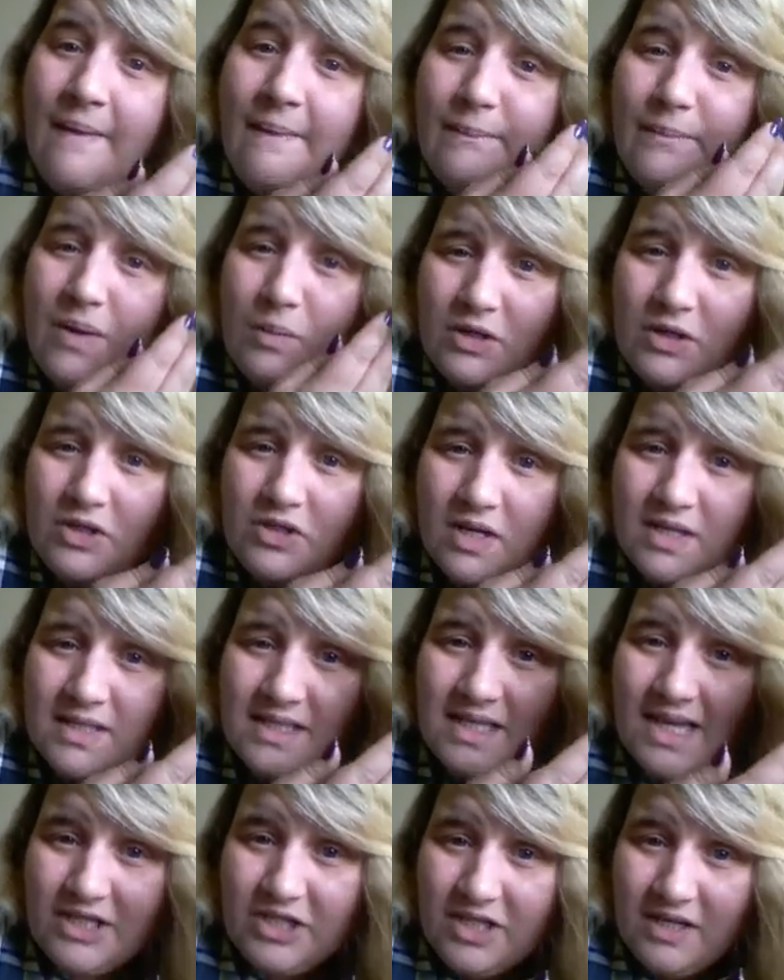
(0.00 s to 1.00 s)
May we
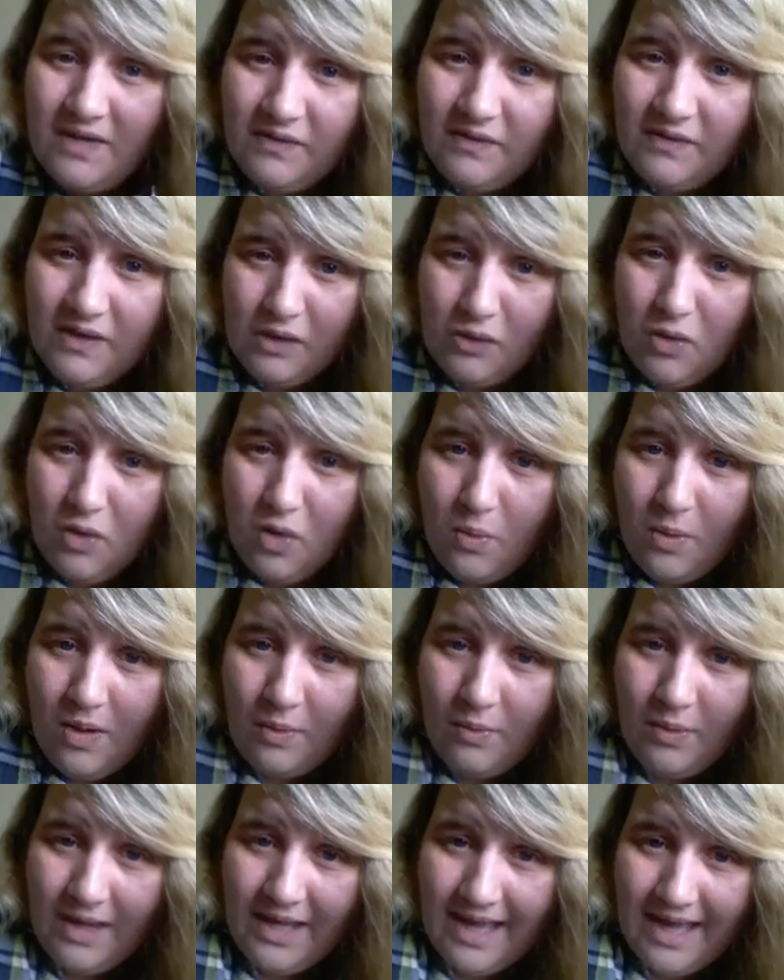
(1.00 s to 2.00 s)
just achieve the goal where
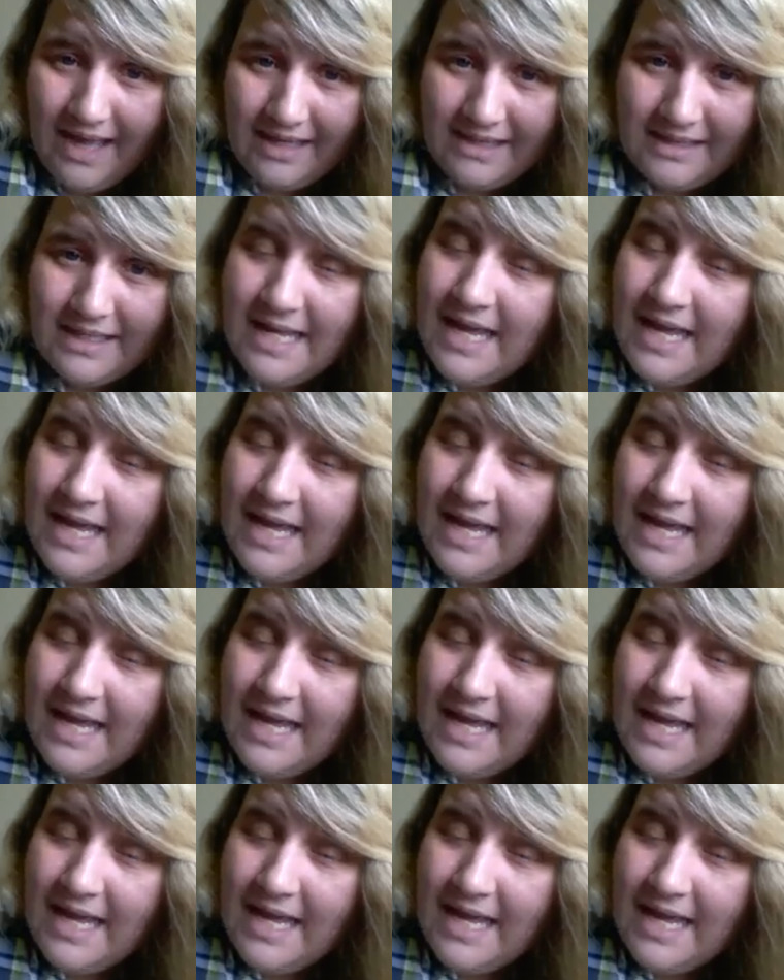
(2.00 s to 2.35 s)
we get.